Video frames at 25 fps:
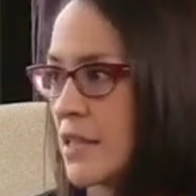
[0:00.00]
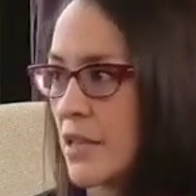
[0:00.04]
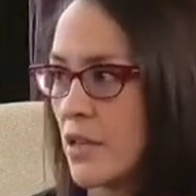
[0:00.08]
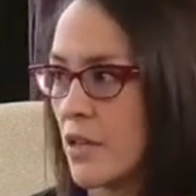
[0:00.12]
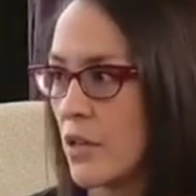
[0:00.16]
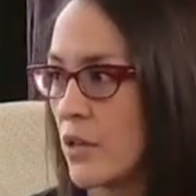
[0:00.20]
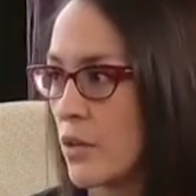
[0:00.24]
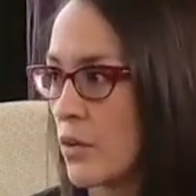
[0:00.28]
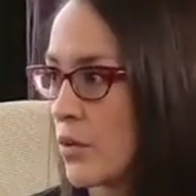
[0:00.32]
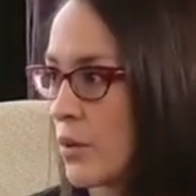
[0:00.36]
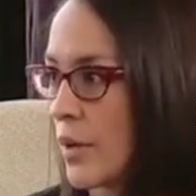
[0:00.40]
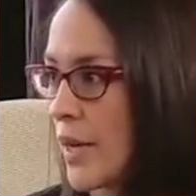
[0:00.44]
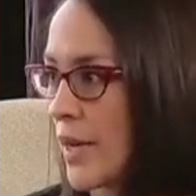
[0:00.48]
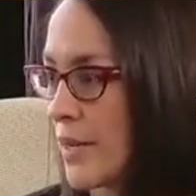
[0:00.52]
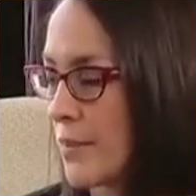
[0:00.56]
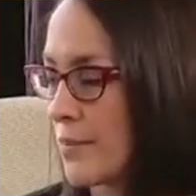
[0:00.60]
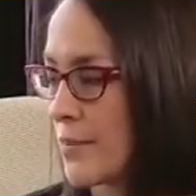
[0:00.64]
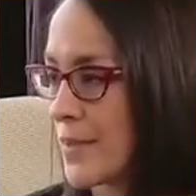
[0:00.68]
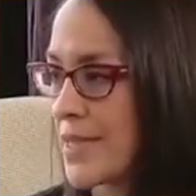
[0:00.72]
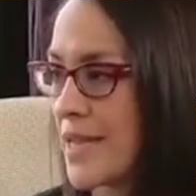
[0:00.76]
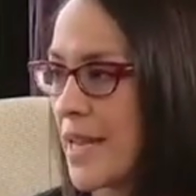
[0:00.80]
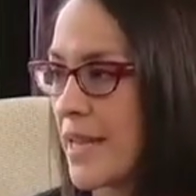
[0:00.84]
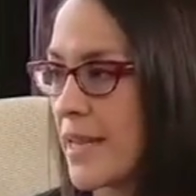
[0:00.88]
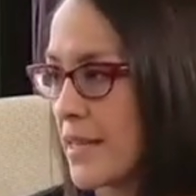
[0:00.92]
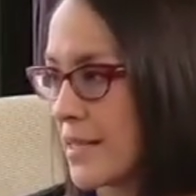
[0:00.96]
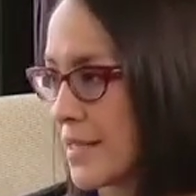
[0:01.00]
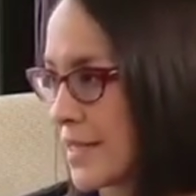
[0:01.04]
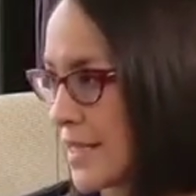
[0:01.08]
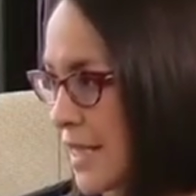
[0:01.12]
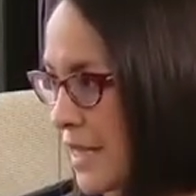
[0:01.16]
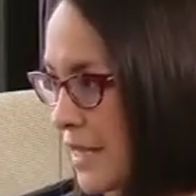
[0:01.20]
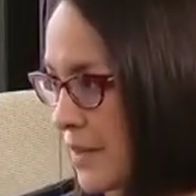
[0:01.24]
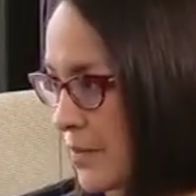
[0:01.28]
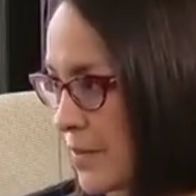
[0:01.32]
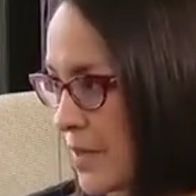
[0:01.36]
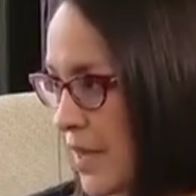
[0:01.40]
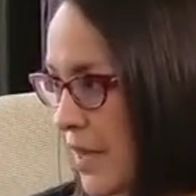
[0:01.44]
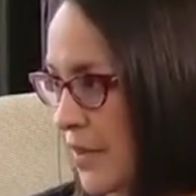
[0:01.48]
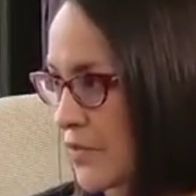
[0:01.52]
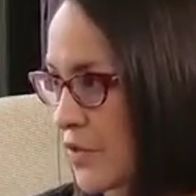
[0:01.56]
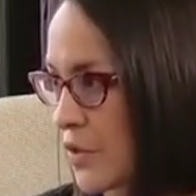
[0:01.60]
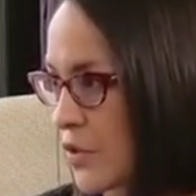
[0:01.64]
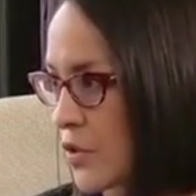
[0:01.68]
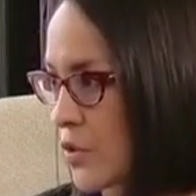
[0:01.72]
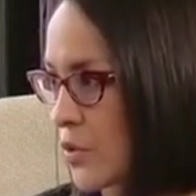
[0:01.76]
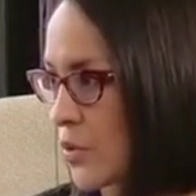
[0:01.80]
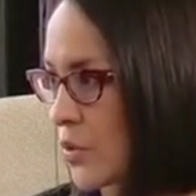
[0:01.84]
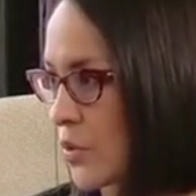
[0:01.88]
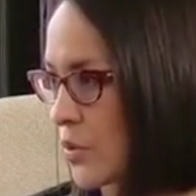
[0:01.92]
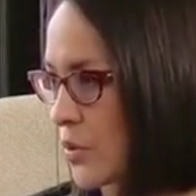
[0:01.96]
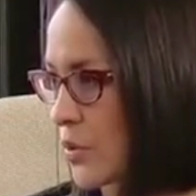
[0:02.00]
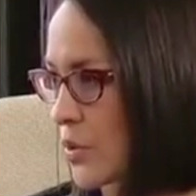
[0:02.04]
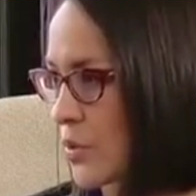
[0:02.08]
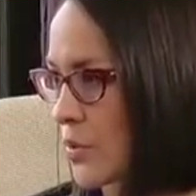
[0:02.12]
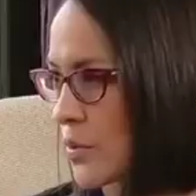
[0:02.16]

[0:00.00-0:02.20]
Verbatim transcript: you know, um, science teams after school.